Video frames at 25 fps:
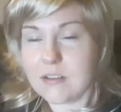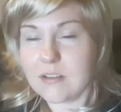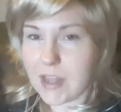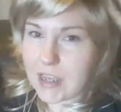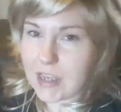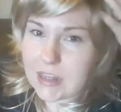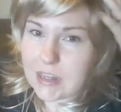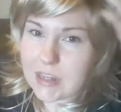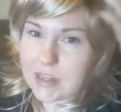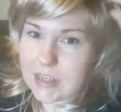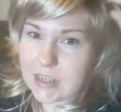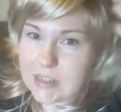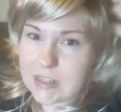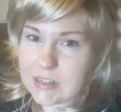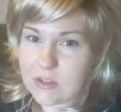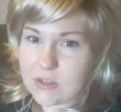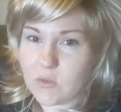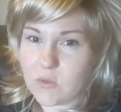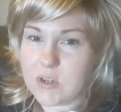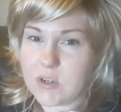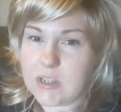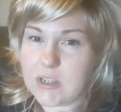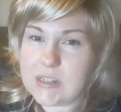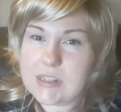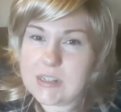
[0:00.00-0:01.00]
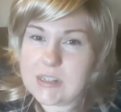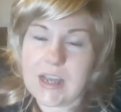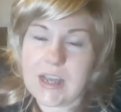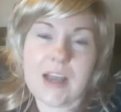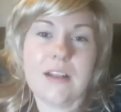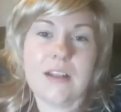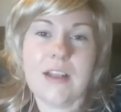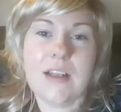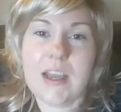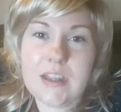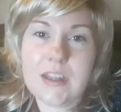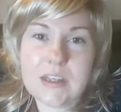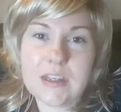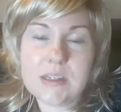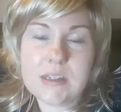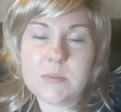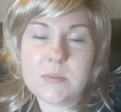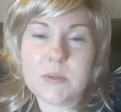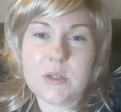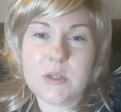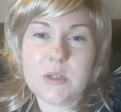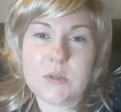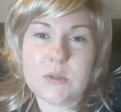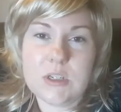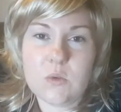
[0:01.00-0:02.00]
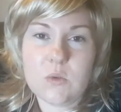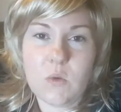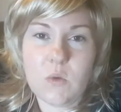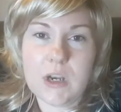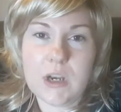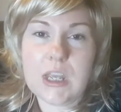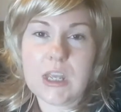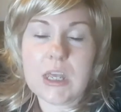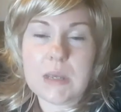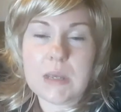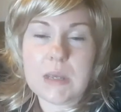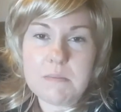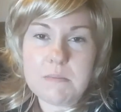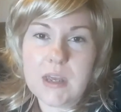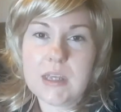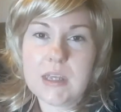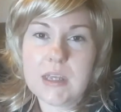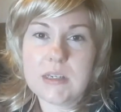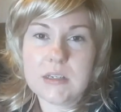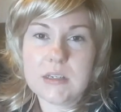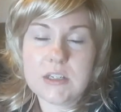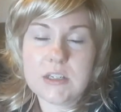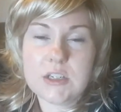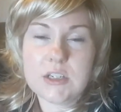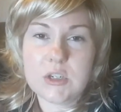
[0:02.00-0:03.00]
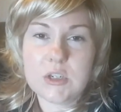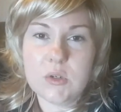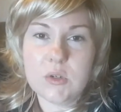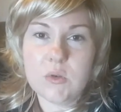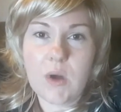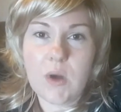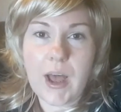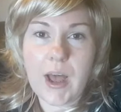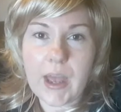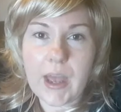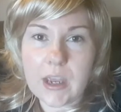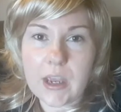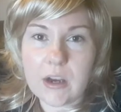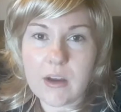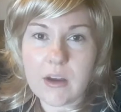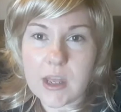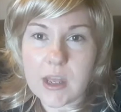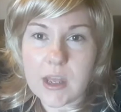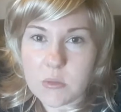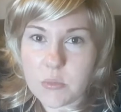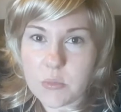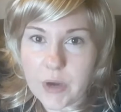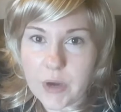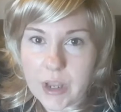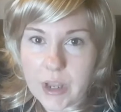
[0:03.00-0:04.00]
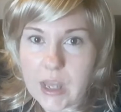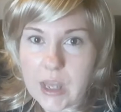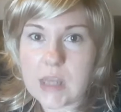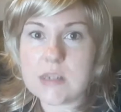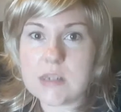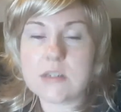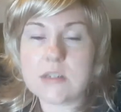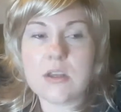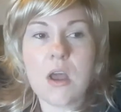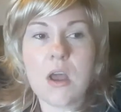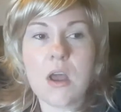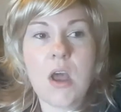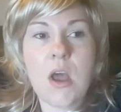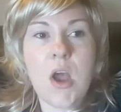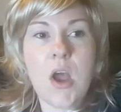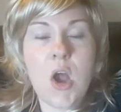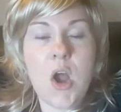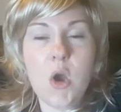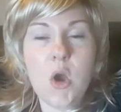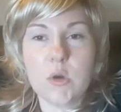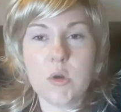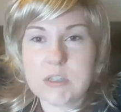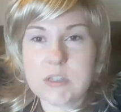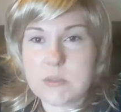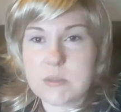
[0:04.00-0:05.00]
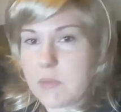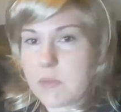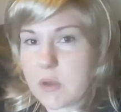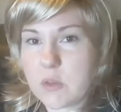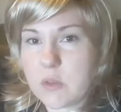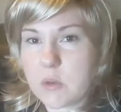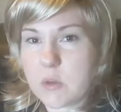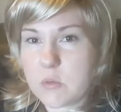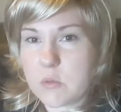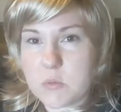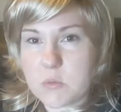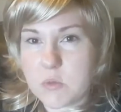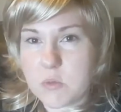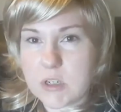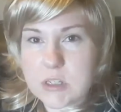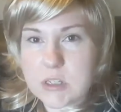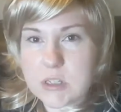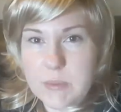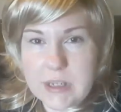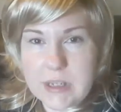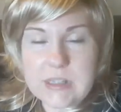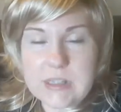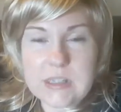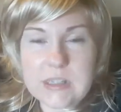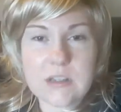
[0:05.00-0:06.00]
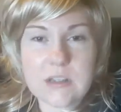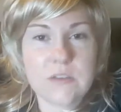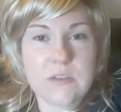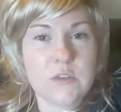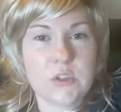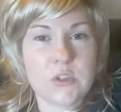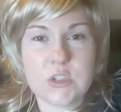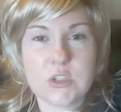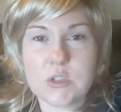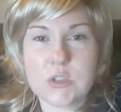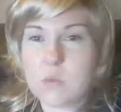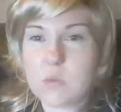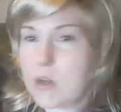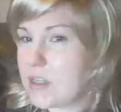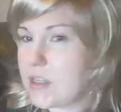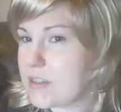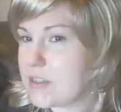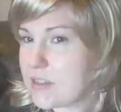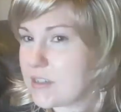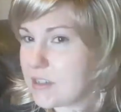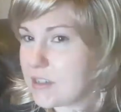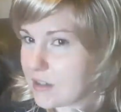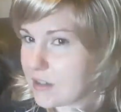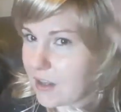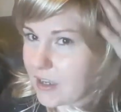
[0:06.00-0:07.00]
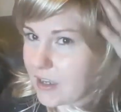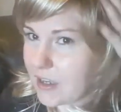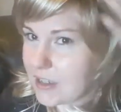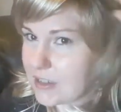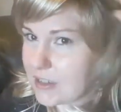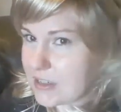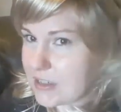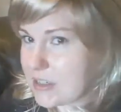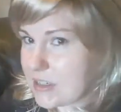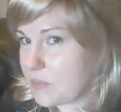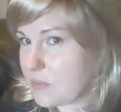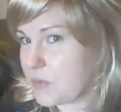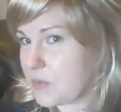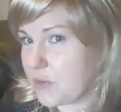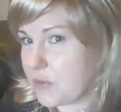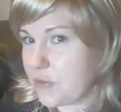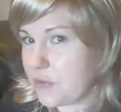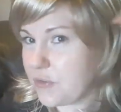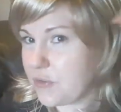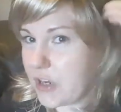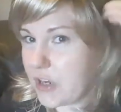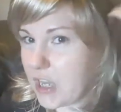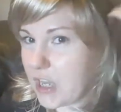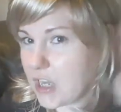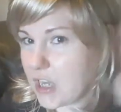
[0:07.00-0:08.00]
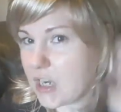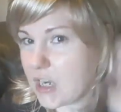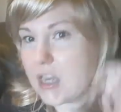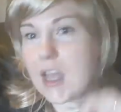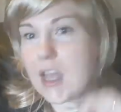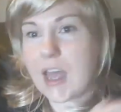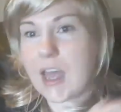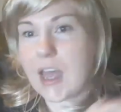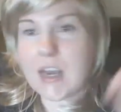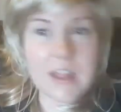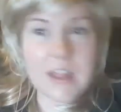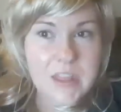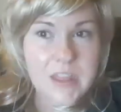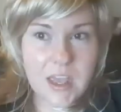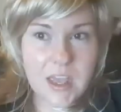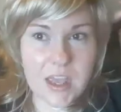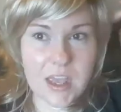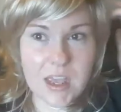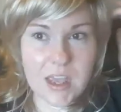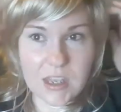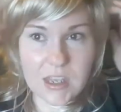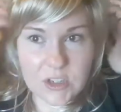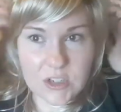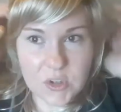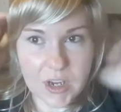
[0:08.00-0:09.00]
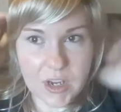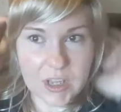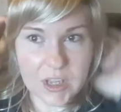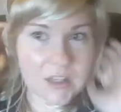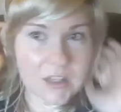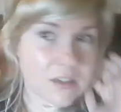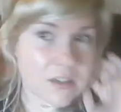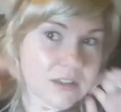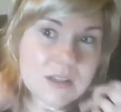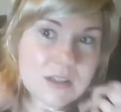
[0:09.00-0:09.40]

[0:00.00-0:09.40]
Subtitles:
like this or a style like this, but you didn't want to commit to a higher end brand or something that was more expensive. You just wanted to like dip your foot in kind of thing and try a little